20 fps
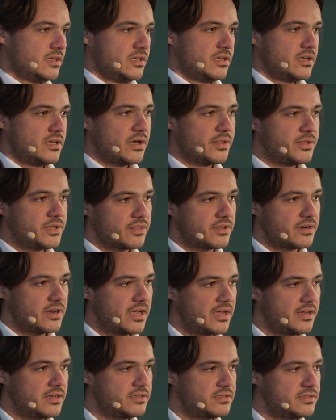On the other
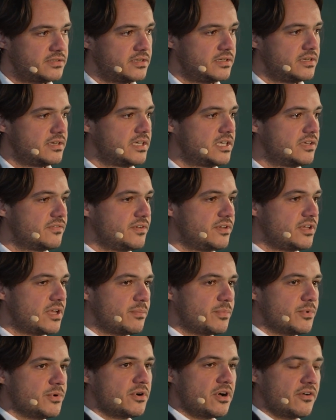hand, a given
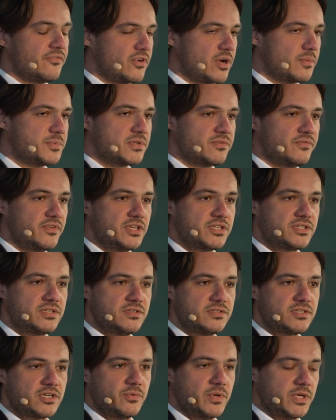number of observations
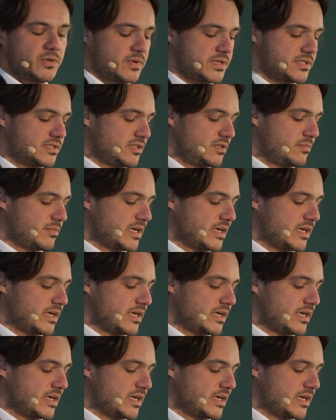are requested by